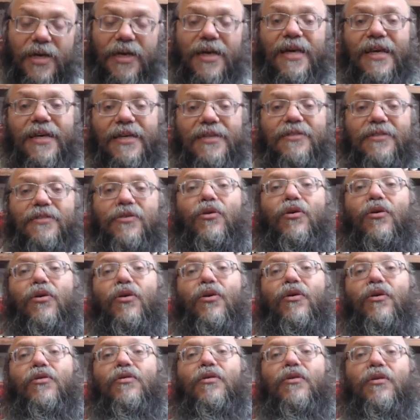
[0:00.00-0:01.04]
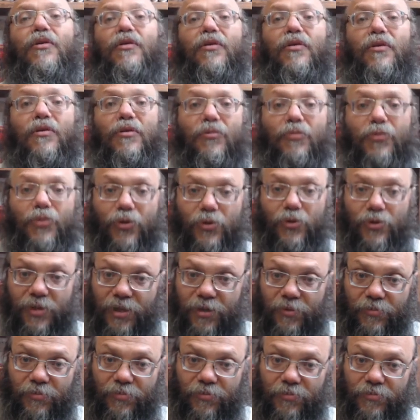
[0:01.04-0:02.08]
is called
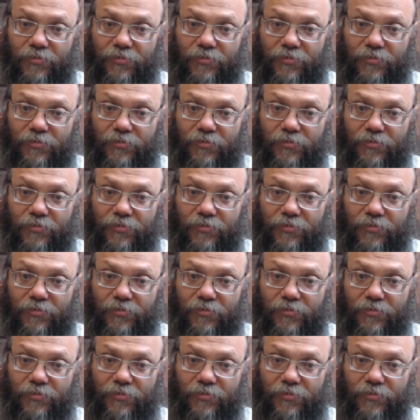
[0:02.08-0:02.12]
Brudim.